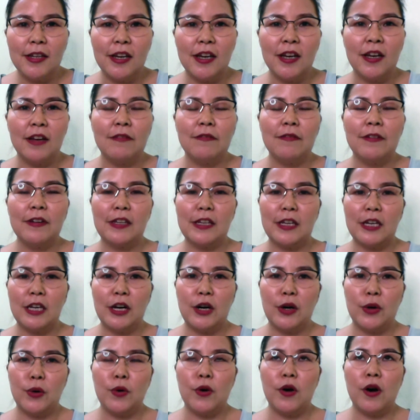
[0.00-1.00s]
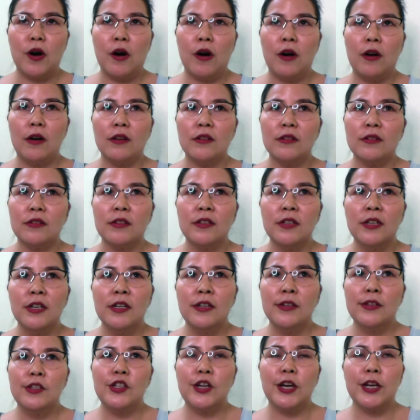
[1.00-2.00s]
a video on
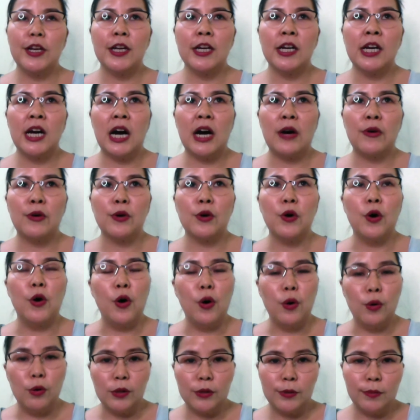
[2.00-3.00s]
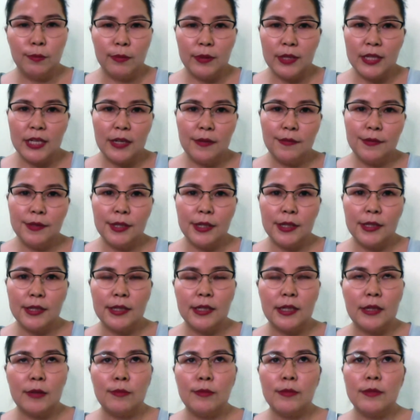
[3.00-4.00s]
shedding our old belief
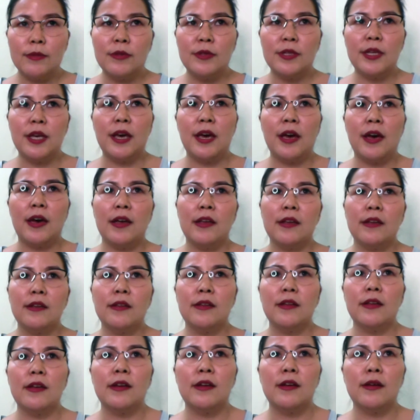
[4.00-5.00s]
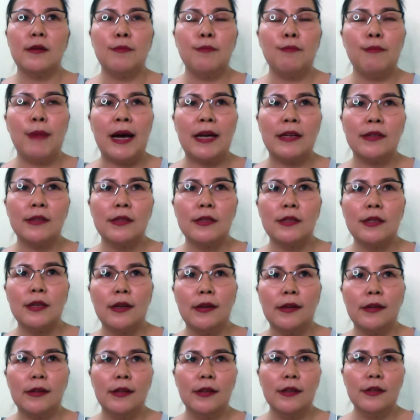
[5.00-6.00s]
systems and the
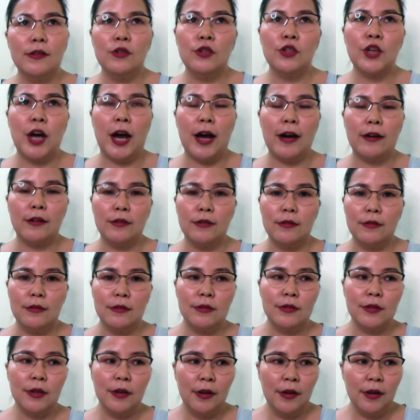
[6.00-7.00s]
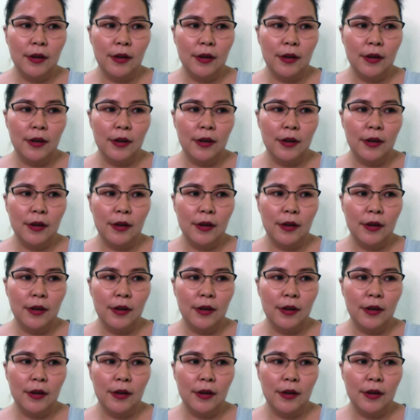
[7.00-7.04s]
mindset shackles.